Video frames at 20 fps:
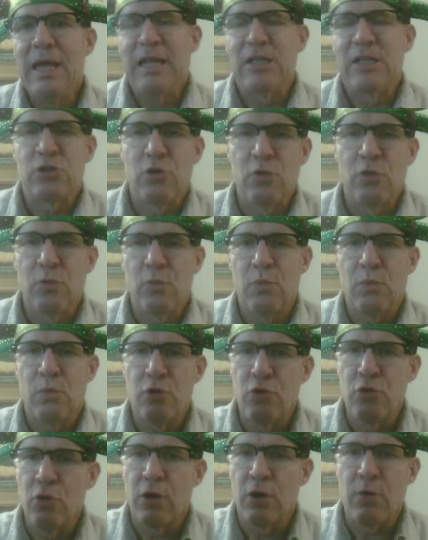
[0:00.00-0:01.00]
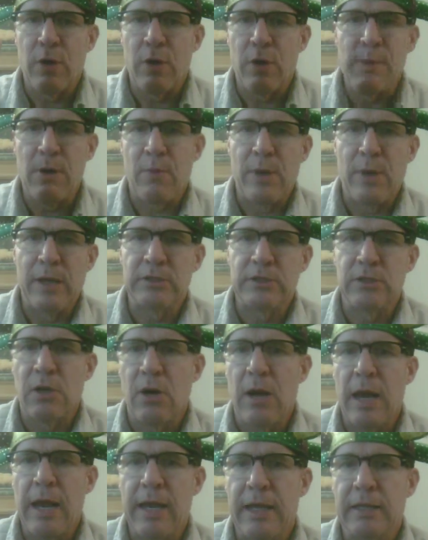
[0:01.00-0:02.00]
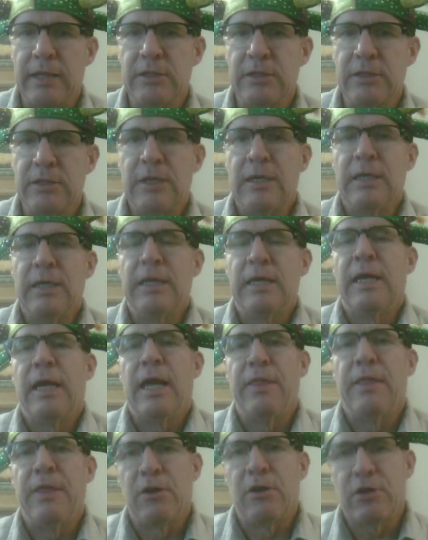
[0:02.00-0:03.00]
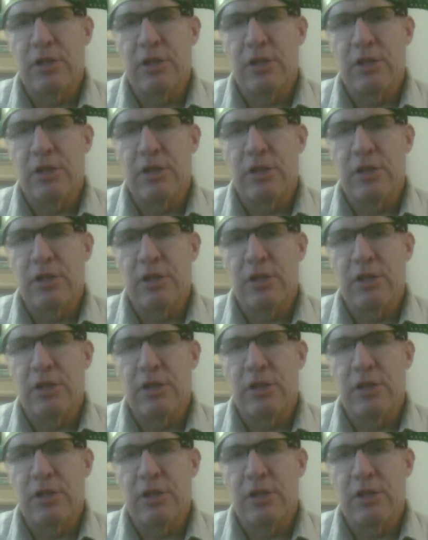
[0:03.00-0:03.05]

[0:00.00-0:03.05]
And so we're doing great about raising our hands. And then there's